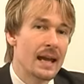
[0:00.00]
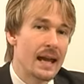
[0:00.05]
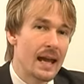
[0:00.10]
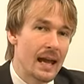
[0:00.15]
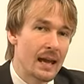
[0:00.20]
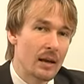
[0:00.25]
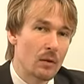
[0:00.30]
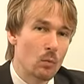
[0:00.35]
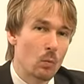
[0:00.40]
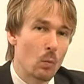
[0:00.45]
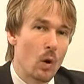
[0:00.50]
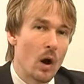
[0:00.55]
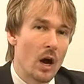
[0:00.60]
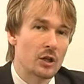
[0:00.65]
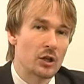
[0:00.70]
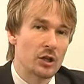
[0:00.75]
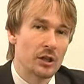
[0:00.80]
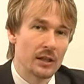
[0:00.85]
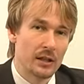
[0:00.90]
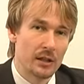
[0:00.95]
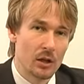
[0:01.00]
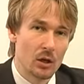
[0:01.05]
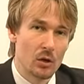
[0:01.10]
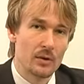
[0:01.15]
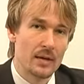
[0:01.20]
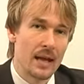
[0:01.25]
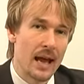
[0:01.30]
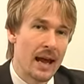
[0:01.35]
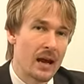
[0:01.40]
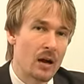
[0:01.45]
and watching it go
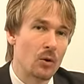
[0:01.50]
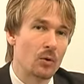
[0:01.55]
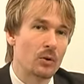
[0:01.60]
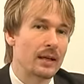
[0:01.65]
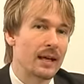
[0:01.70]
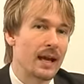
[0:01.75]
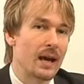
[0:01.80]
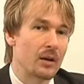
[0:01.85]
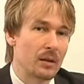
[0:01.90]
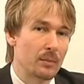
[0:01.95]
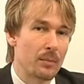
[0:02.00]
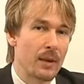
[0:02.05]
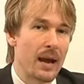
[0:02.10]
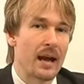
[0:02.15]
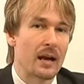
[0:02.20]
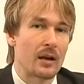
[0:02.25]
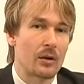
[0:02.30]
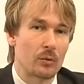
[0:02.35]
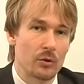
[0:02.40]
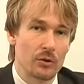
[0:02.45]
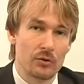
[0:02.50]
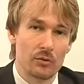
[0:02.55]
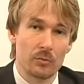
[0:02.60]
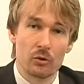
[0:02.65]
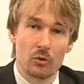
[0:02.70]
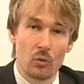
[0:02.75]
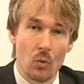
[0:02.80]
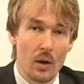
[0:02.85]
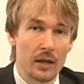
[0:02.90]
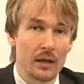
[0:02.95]
down and counting backwards from
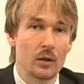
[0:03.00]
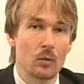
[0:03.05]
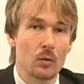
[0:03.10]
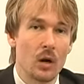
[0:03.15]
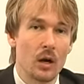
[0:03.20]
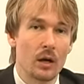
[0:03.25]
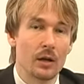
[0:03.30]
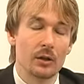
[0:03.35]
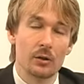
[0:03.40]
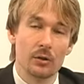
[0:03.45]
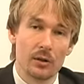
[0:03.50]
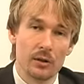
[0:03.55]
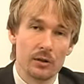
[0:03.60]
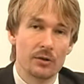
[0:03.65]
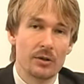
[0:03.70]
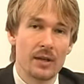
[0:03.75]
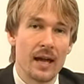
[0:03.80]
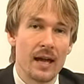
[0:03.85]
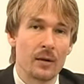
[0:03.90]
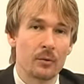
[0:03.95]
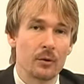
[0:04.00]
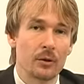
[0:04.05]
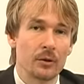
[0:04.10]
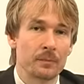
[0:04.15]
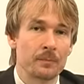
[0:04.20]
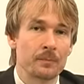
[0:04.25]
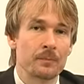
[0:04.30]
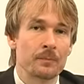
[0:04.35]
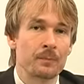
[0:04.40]
20 to 1. You can use that one.